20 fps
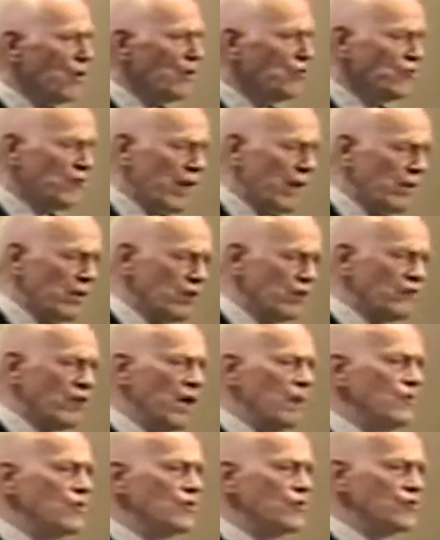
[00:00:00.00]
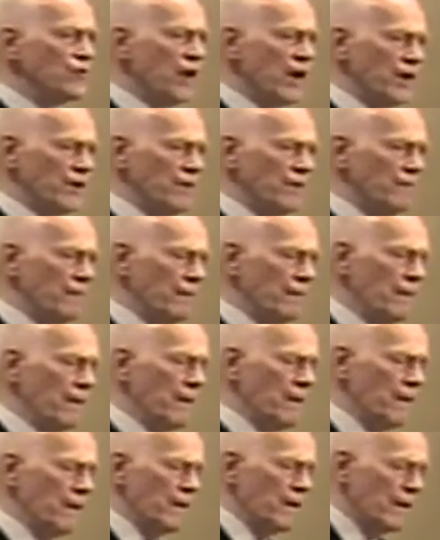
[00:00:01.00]
Samuel, Samuel Schnaiter.
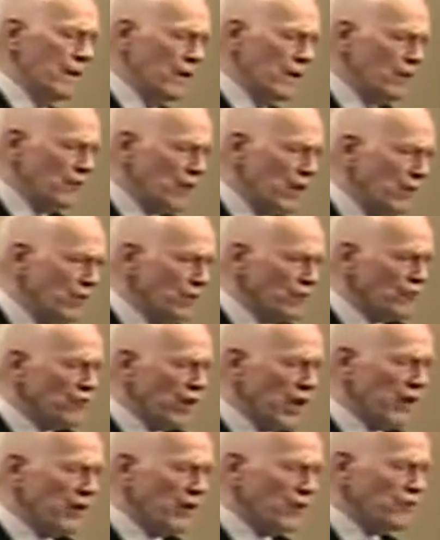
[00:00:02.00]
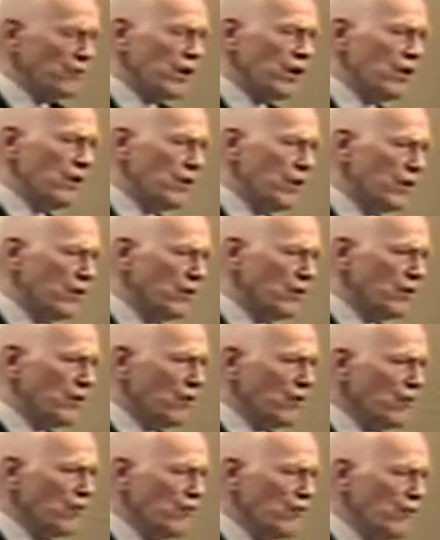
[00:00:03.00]
Samuel Schnaiter, I was there in
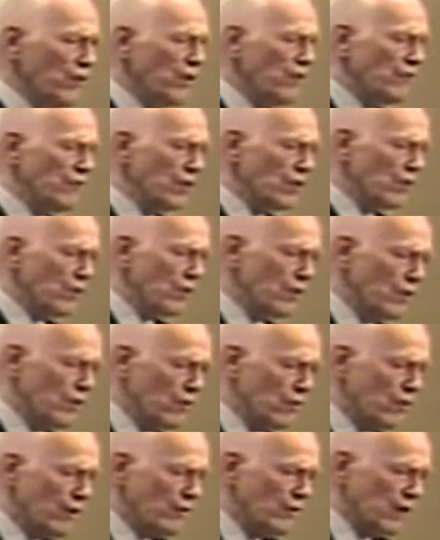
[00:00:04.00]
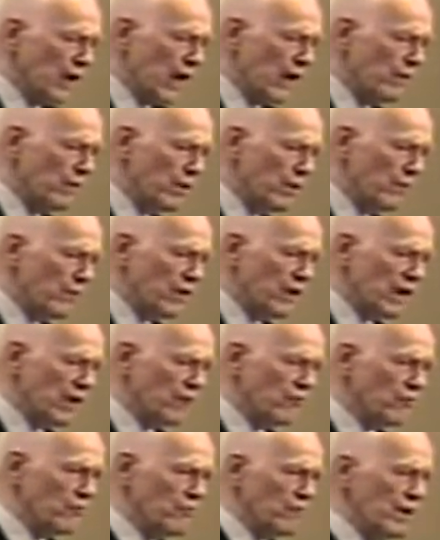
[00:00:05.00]
Greenville one time and we
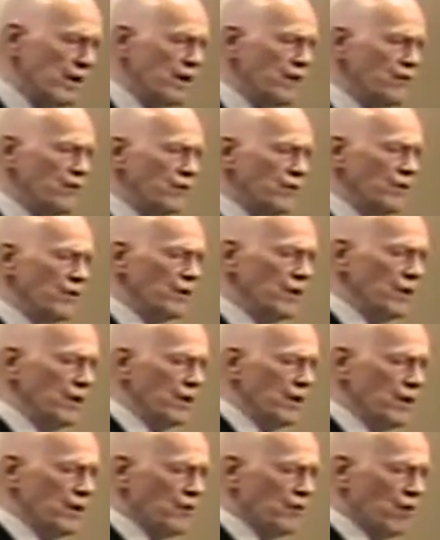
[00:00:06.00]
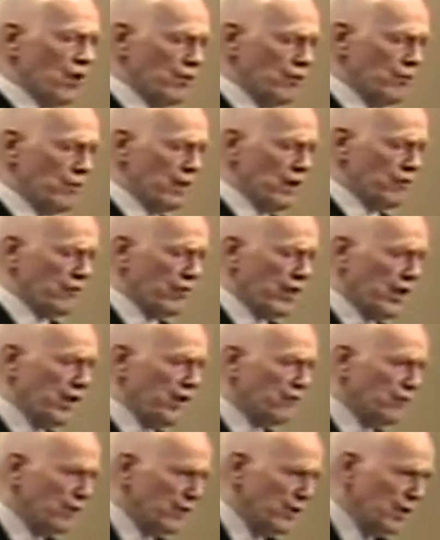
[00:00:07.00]
had some meetings and talked about
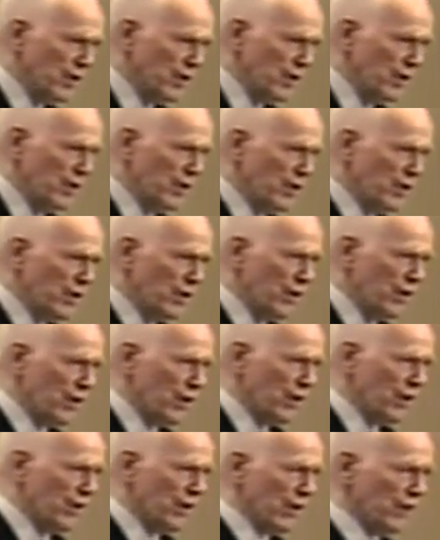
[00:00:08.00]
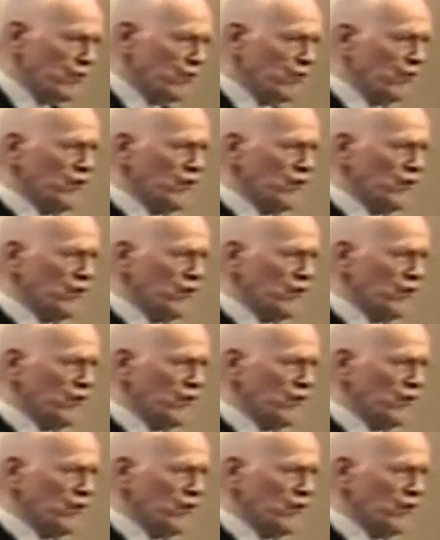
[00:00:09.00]
things and uh, Dr.